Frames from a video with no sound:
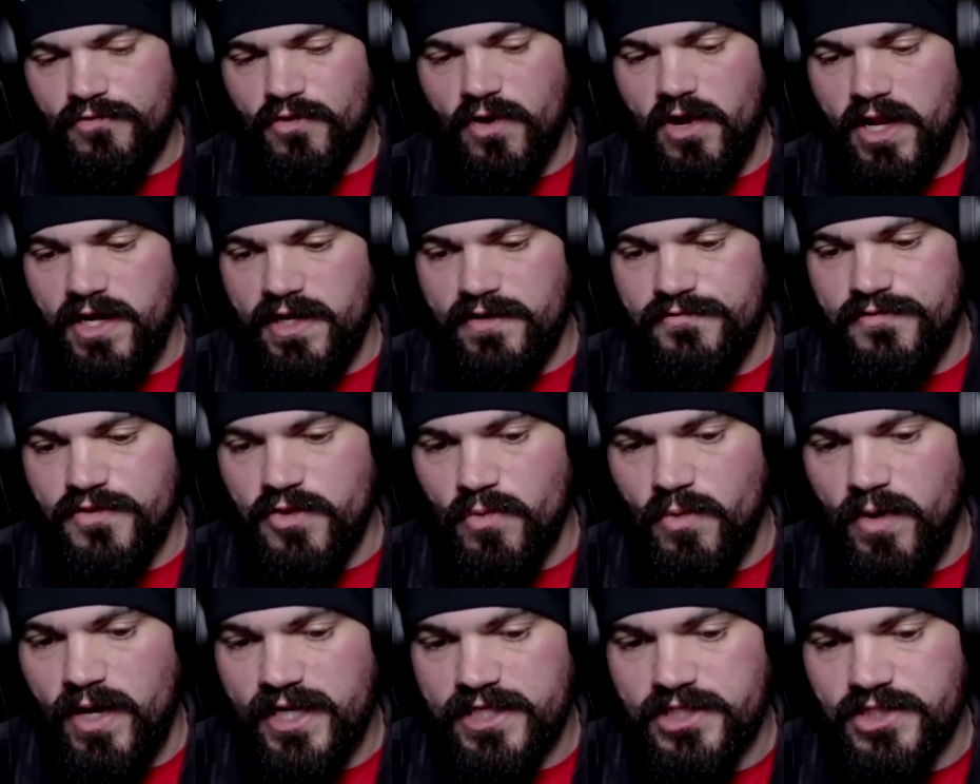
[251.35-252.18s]
For all of
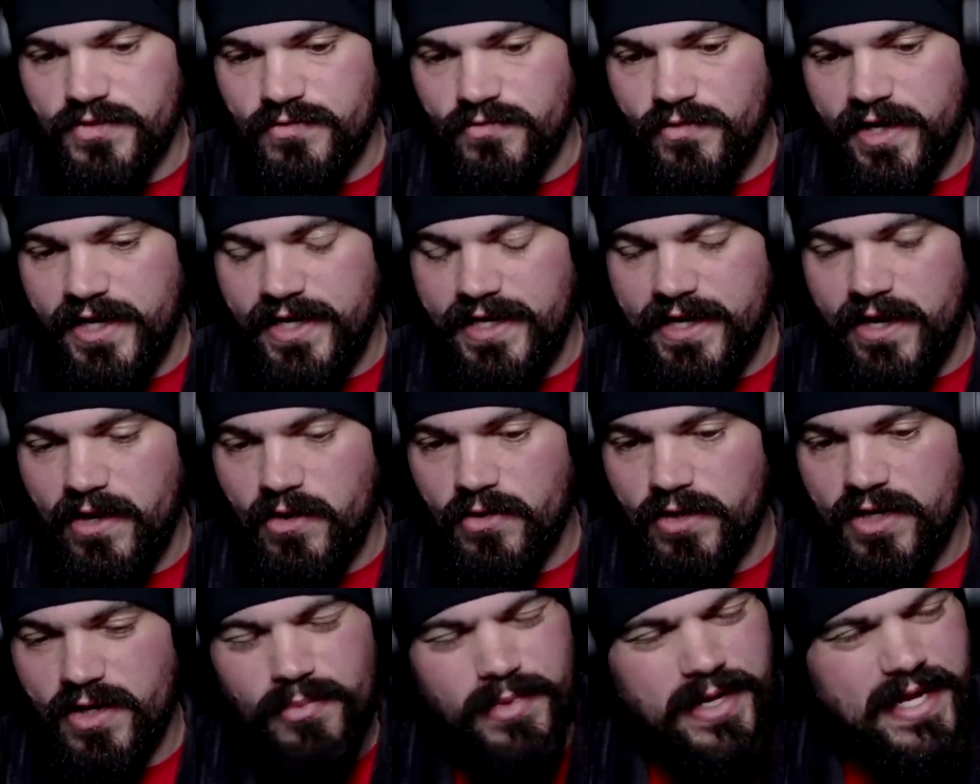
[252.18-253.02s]
you watching right
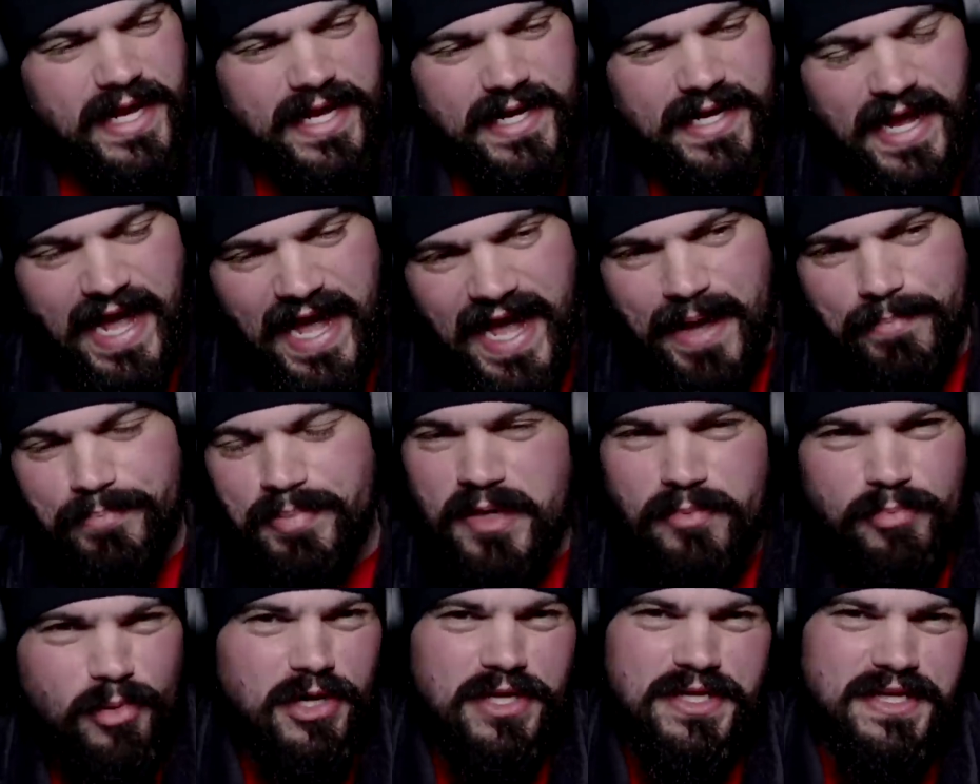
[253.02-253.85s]
now, can we get a
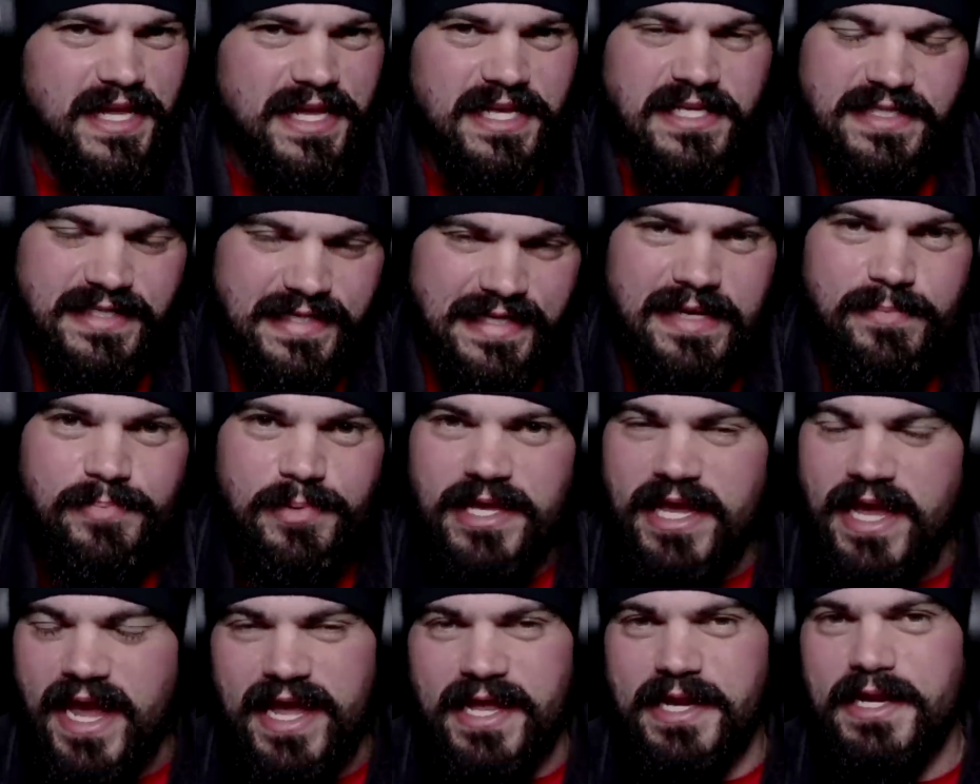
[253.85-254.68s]
happy birthday
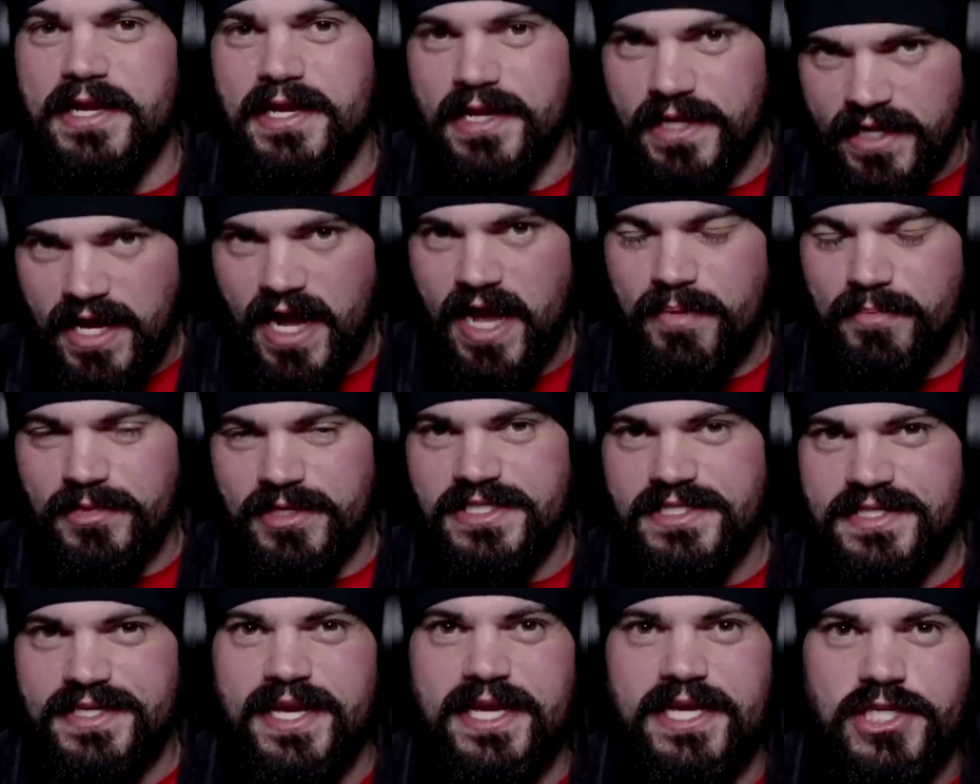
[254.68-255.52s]
sleepyhead in the
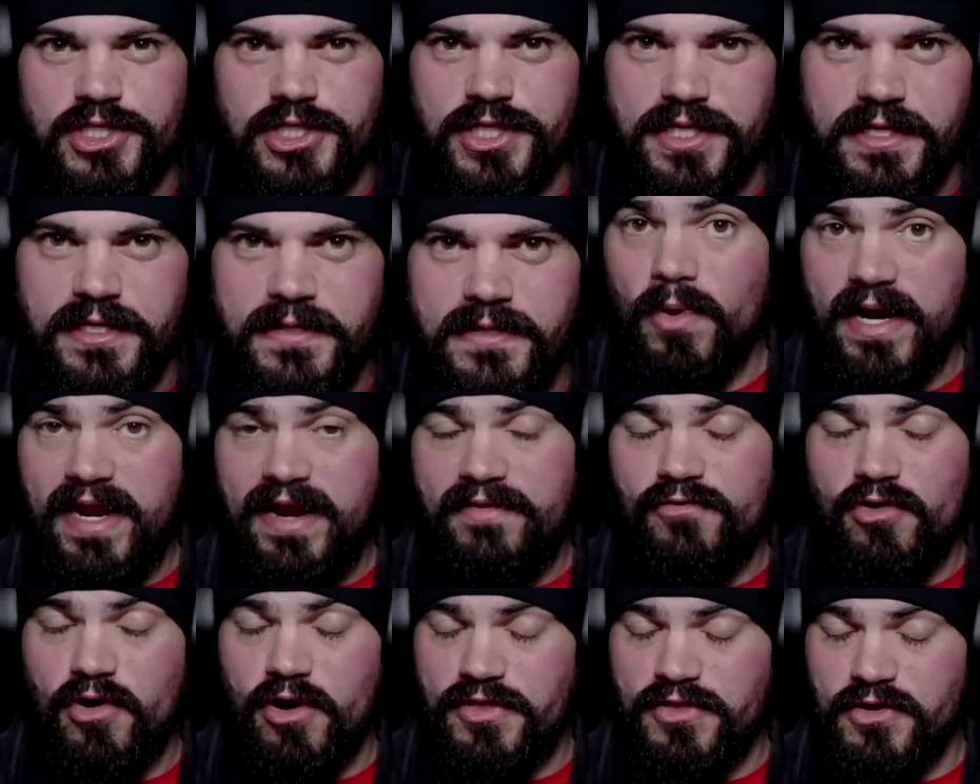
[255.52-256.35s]
comment section? Or
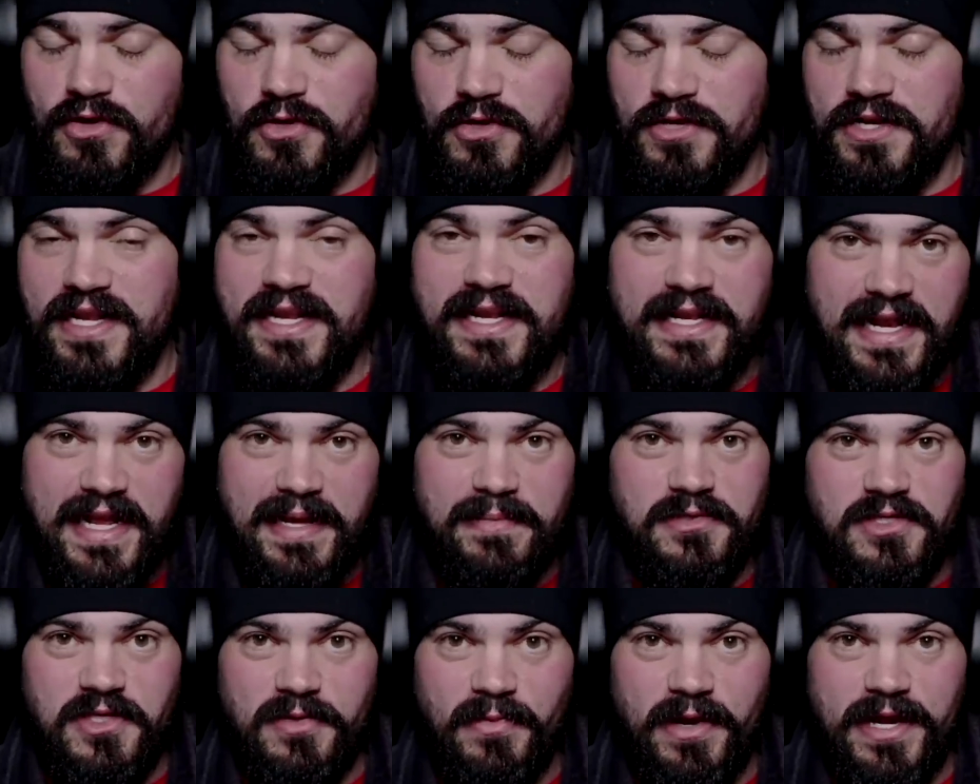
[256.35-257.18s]
whatever other good
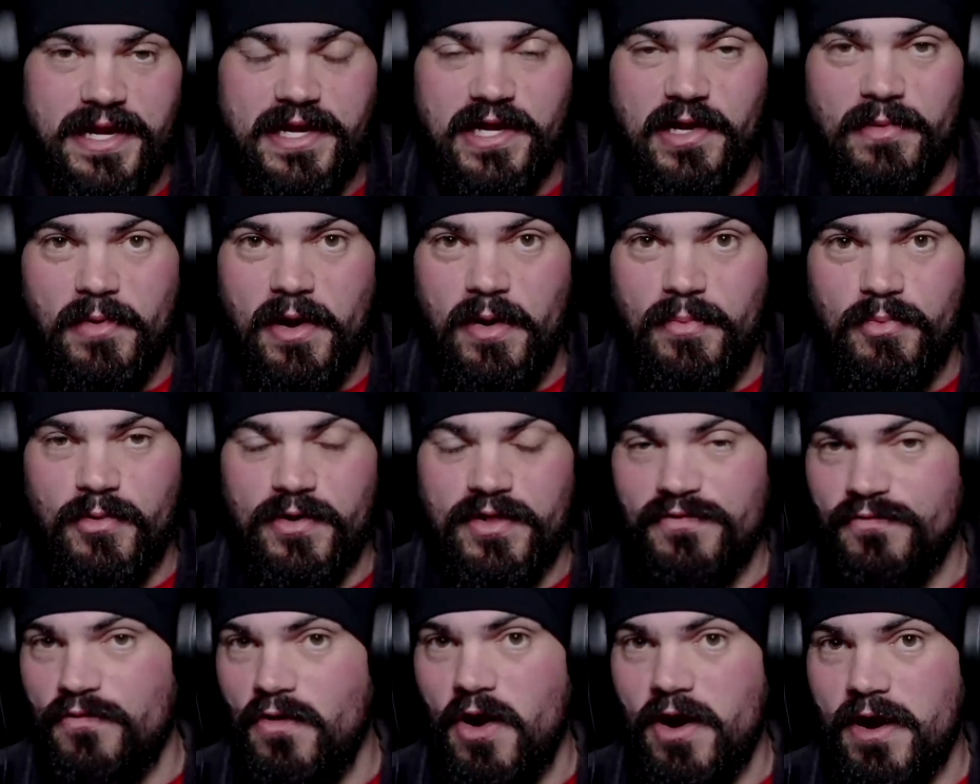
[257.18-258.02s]
nicknames you might come up
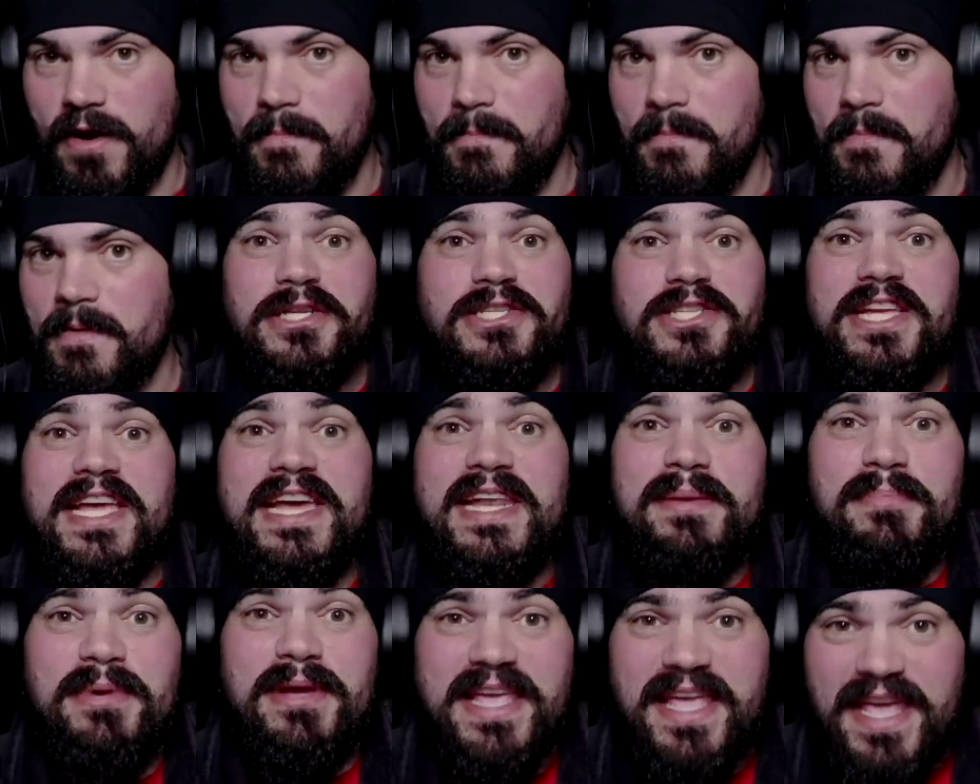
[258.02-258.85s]
with for him. Why don't you
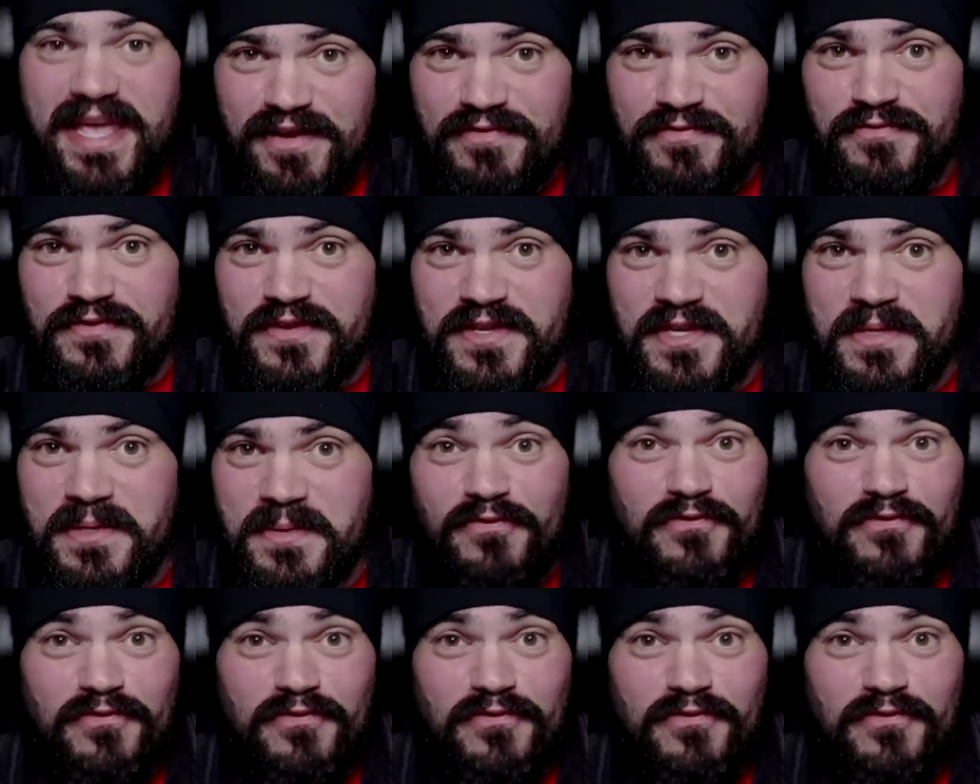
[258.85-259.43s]
get him a gift?